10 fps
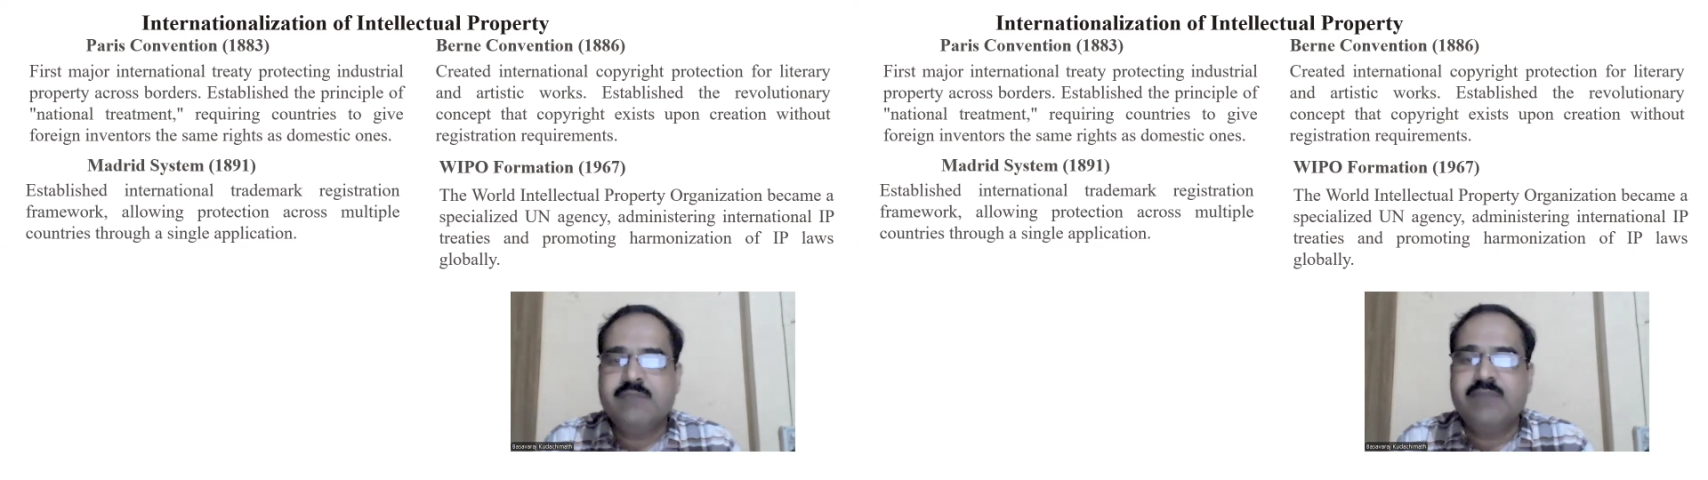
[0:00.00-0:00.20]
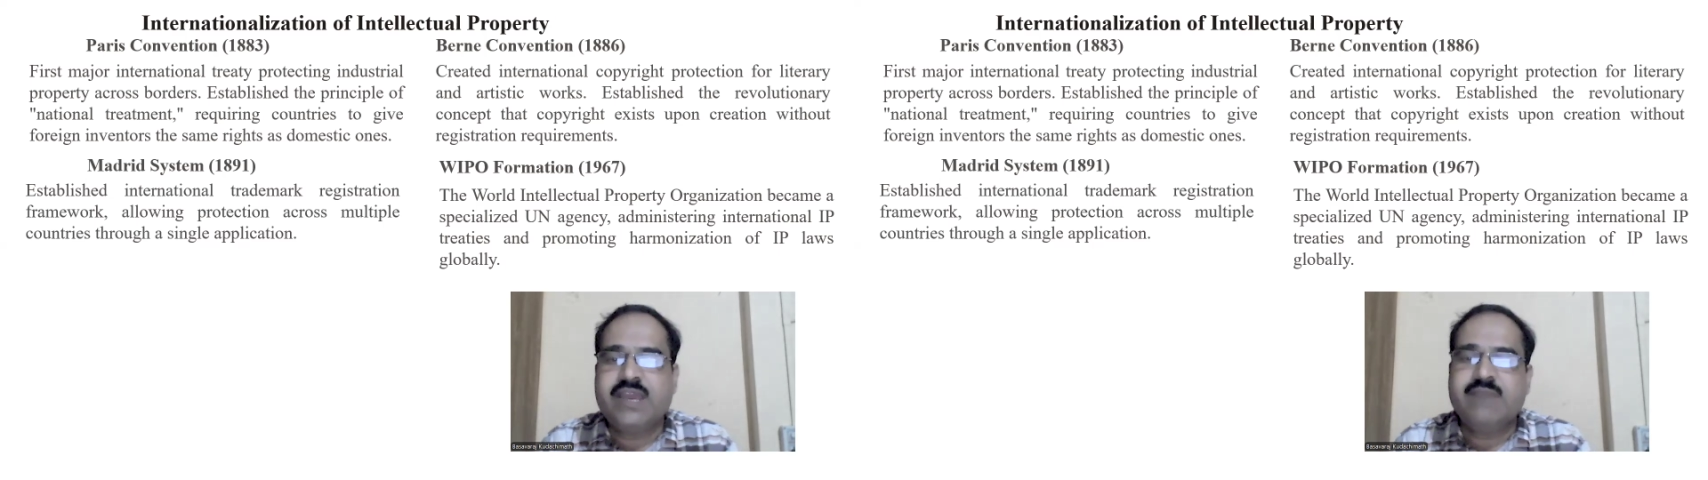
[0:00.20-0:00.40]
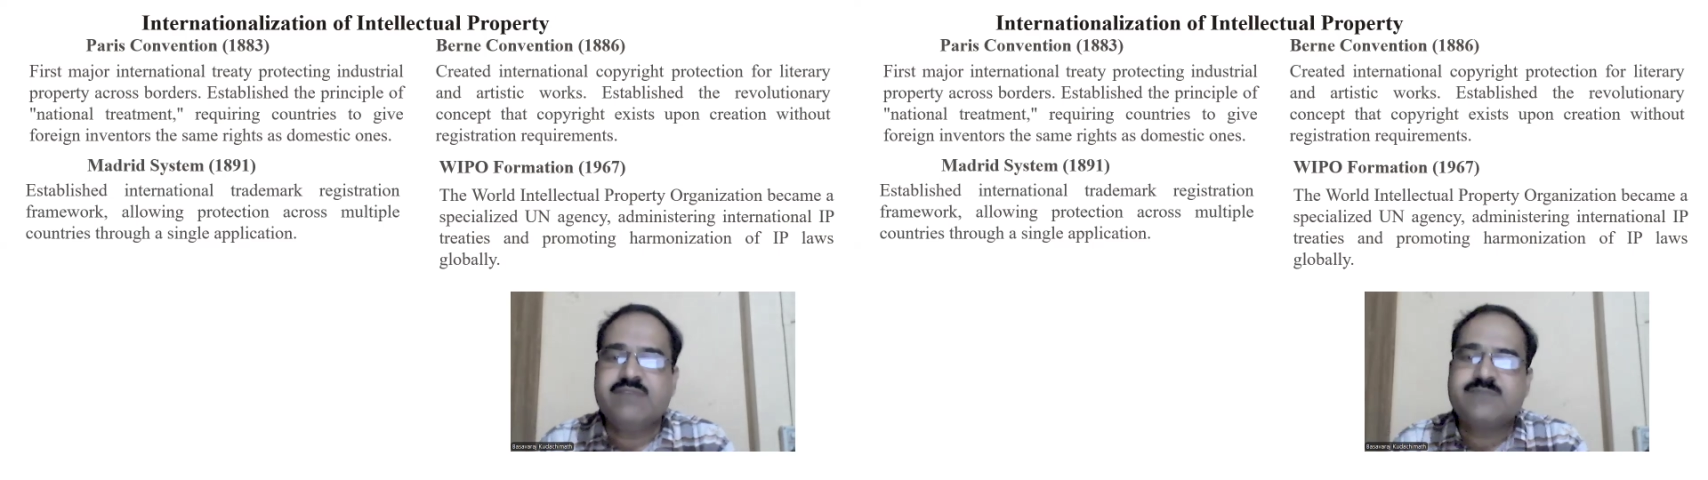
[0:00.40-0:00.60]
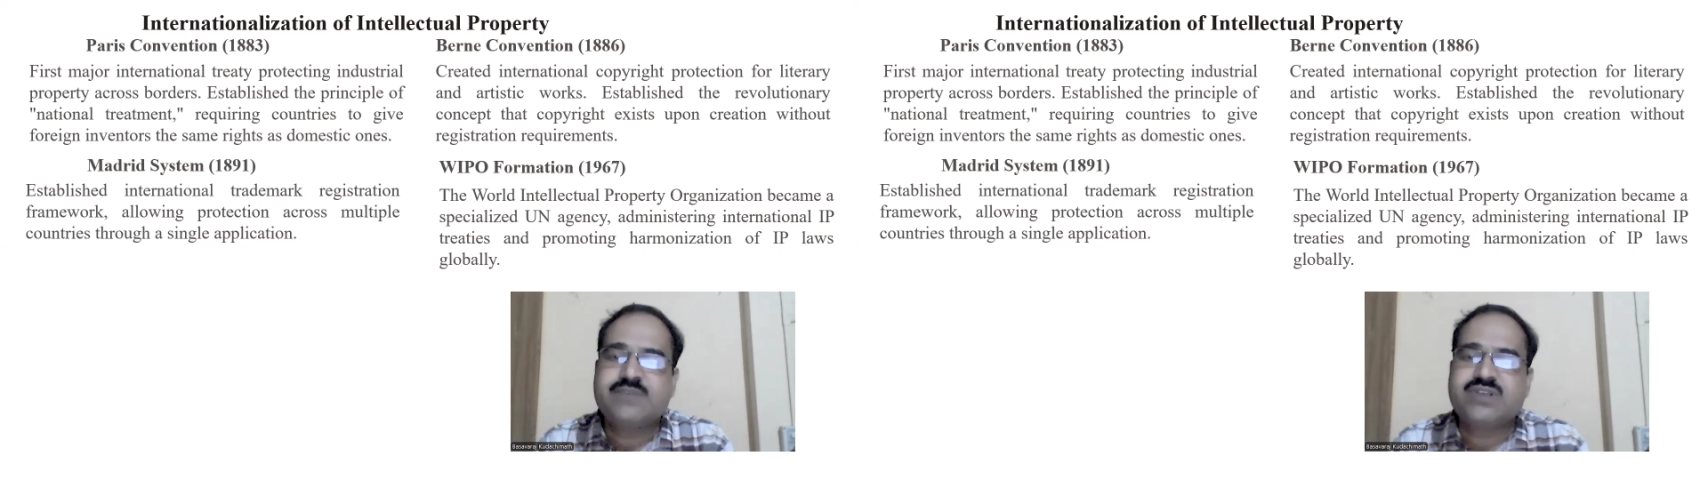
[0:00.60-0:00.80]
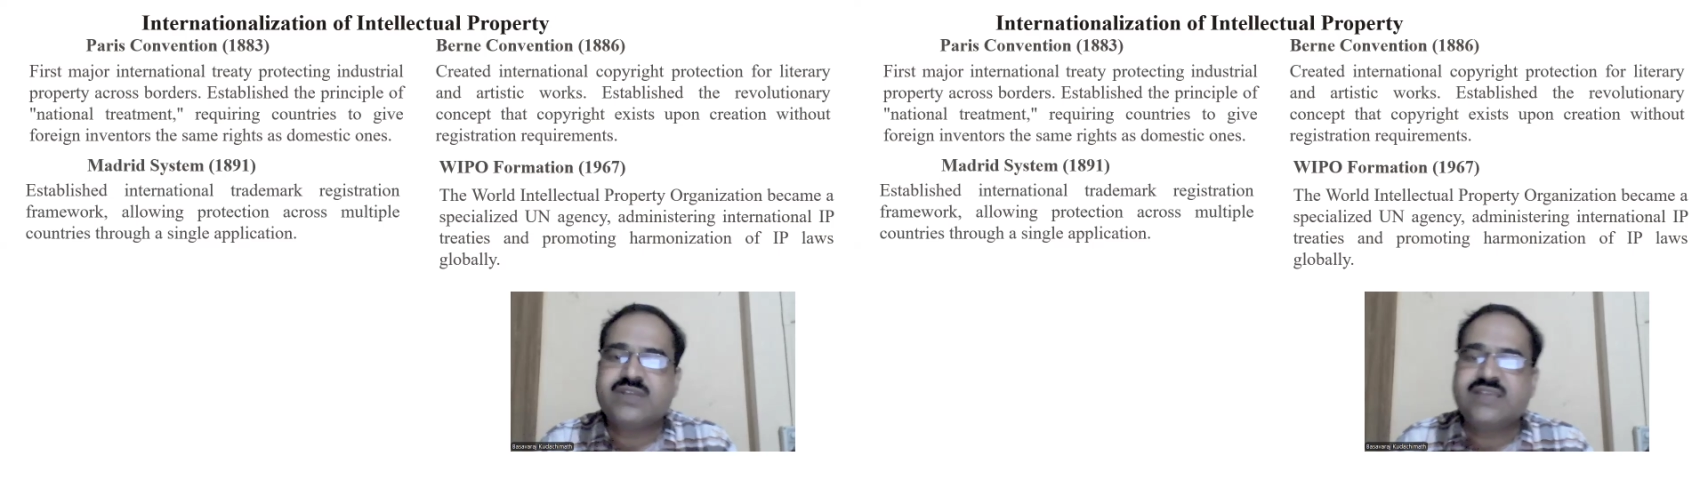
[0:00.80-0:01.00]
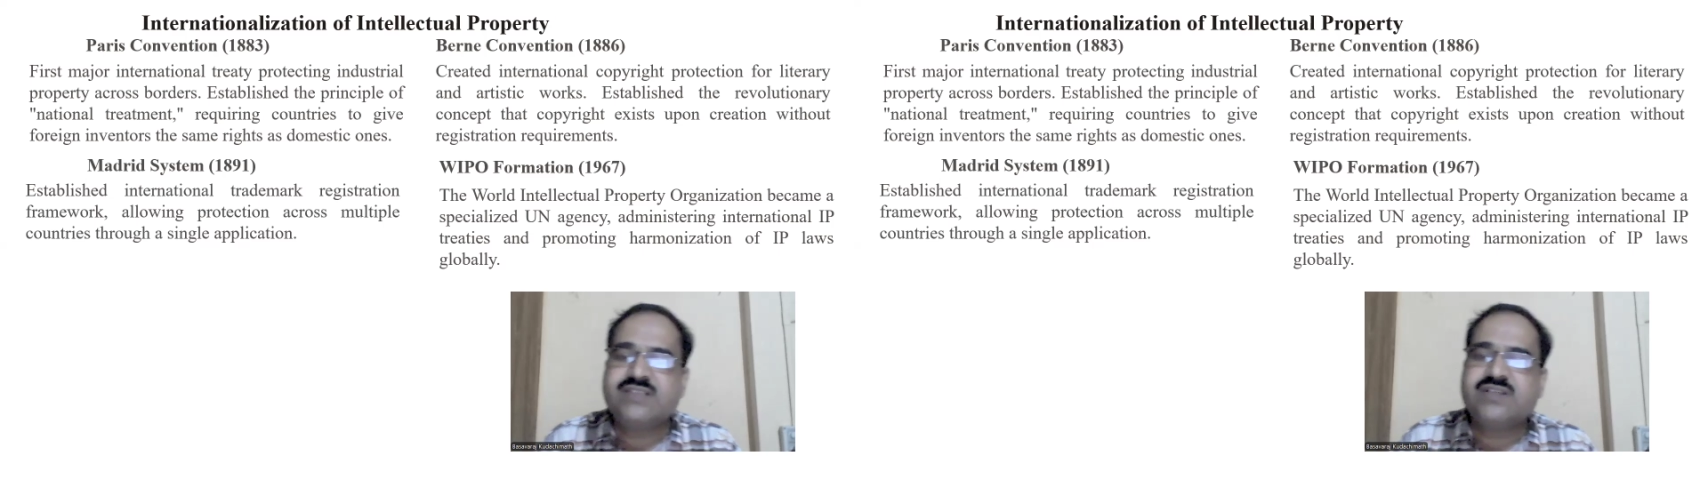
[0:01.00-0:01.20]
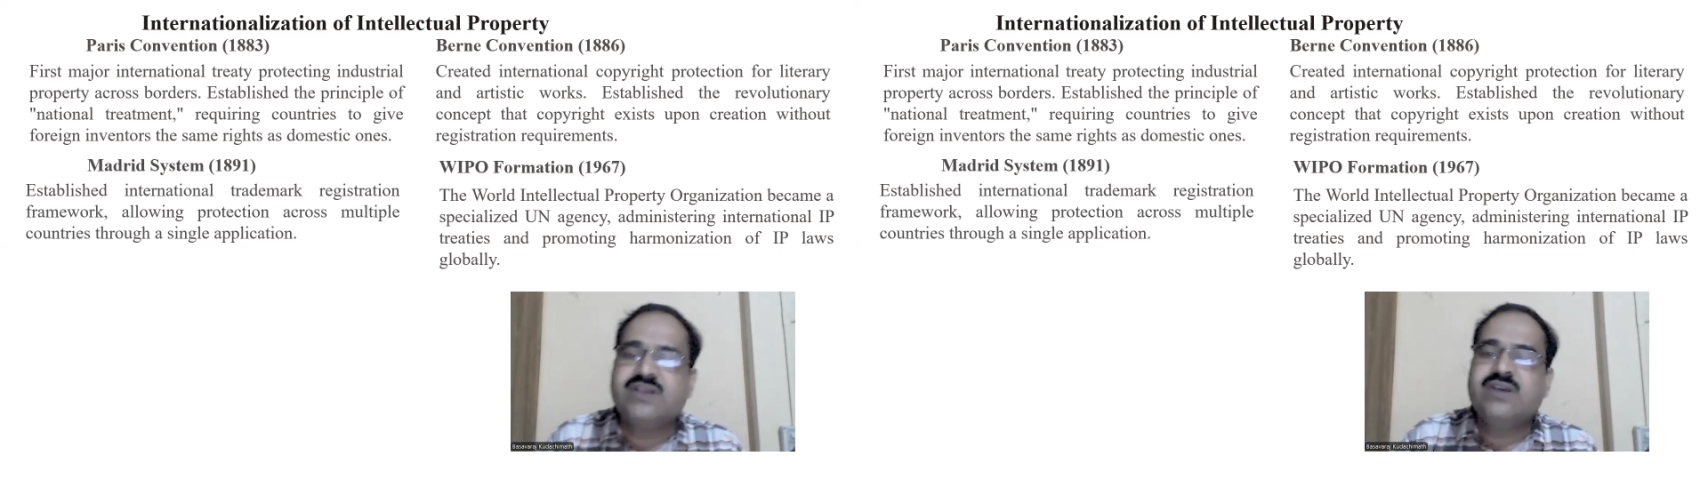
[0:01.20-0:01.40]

became a specialized